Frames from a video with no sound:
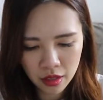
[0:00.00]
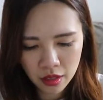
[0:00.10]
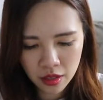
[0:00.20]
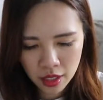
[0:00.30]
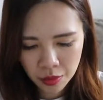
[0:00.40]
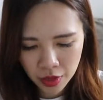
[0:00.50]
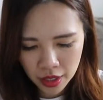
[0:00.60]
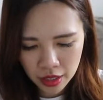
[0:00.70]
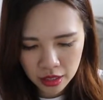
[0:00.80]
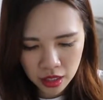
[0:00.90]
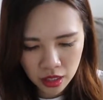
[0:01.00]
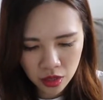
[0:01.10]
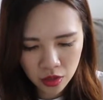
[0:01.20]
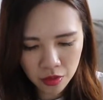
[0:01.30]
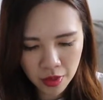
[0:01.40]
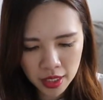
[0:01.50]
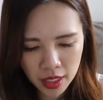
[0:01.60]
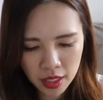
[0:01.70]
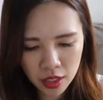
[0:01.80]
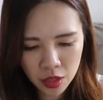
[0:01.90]
So that's pretty easy. So you
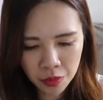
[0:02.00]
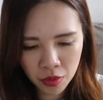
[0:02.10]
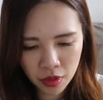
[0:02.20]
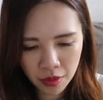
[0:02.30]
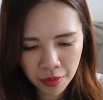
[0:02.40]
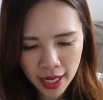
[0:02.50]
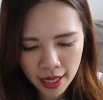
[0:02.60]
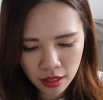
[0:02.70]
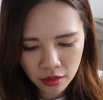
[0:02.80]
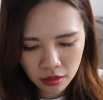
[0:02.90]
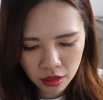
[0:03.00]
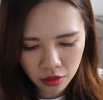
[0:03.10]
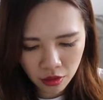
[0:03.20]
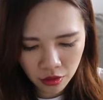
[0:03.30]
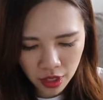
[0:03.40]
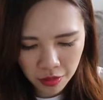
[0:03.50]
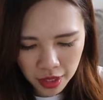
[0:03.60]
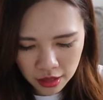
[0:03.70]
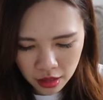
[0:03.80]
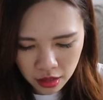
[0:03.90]
basically just pull it apart into 3
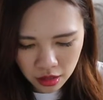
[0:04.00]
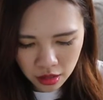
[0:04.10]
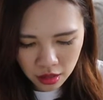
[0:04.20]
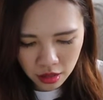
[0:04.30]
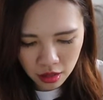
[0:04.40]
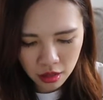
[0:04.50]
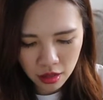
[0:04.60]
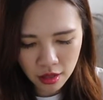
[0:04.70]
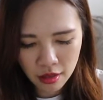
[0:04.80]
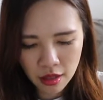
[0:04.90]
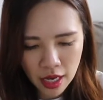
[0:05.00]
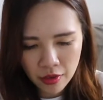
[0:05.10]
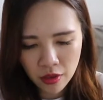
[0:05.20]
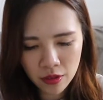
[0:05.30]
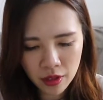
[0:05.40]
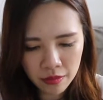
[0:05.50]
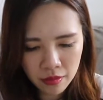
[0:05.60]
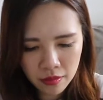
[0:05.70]
bits and roll them.